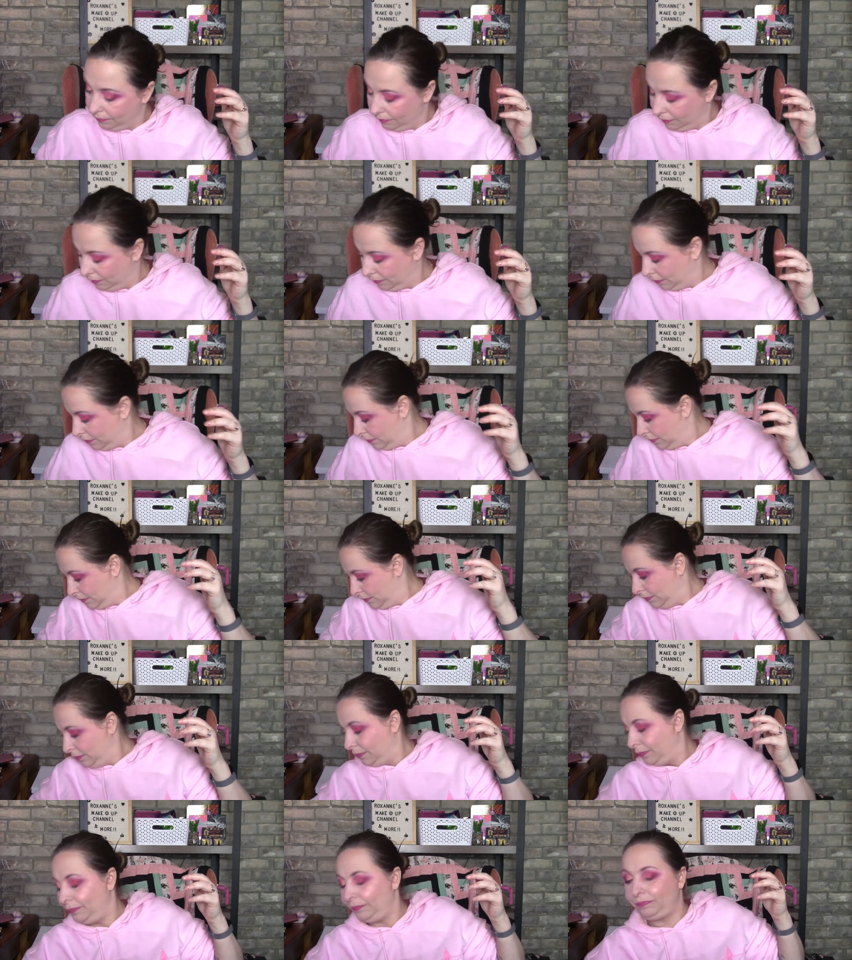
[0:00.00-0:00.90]

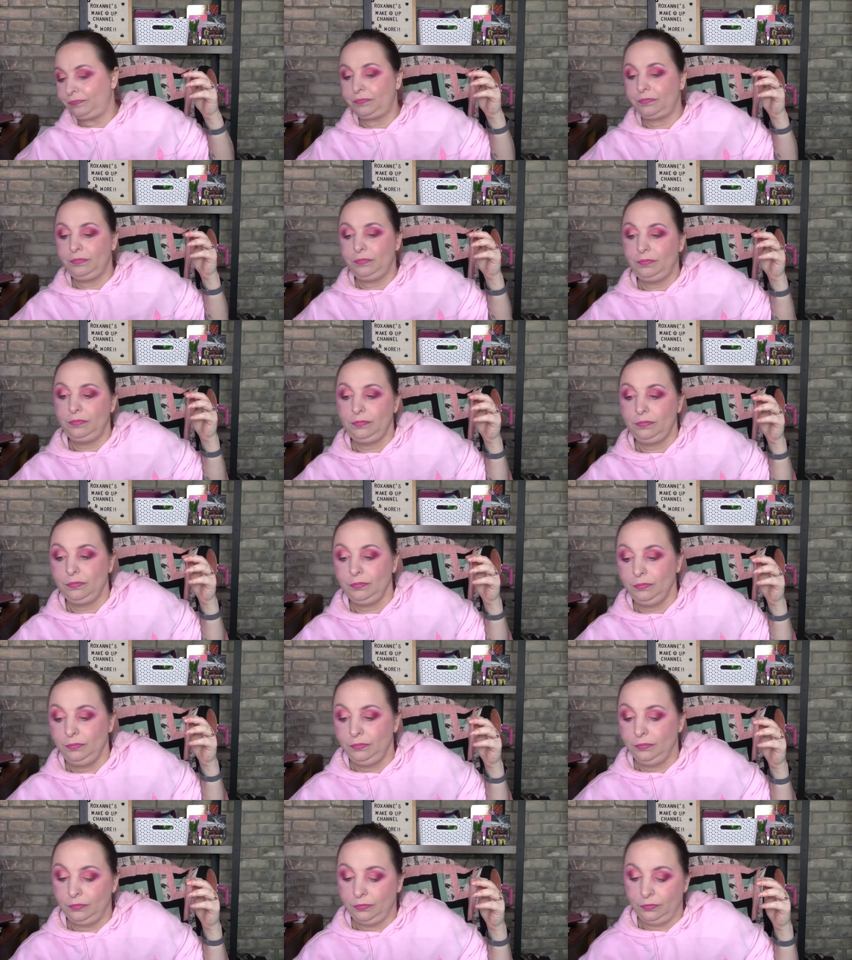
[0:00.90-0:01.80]

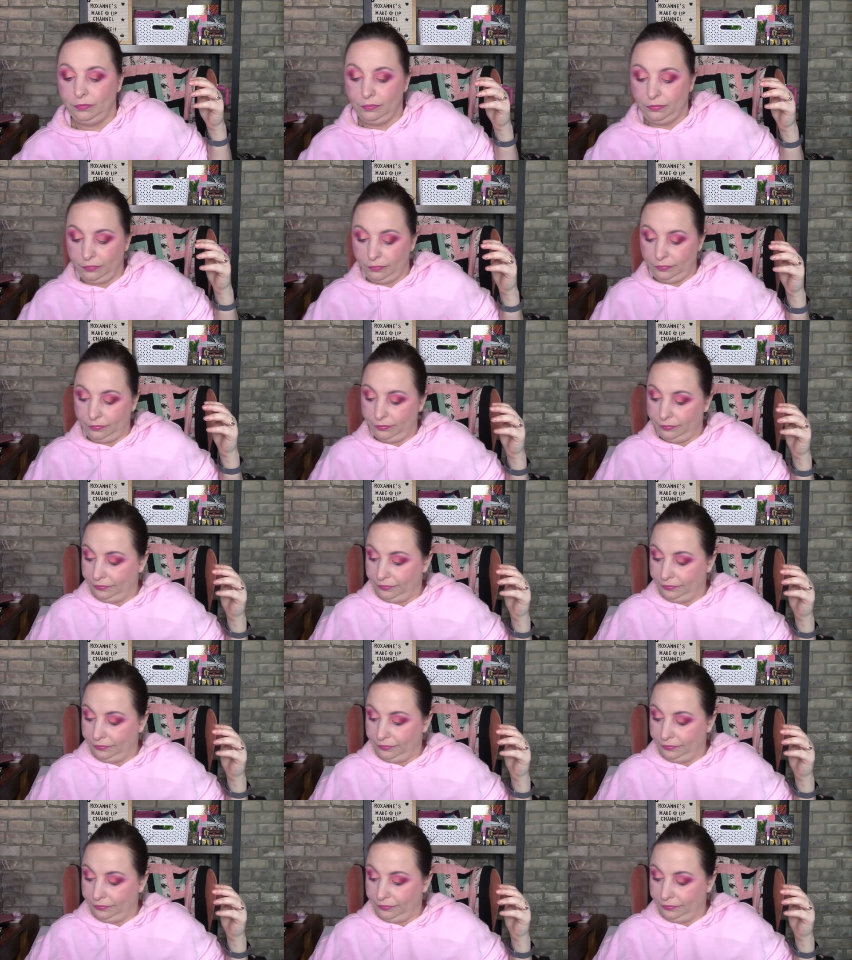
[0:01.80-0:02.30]
Nothing is said.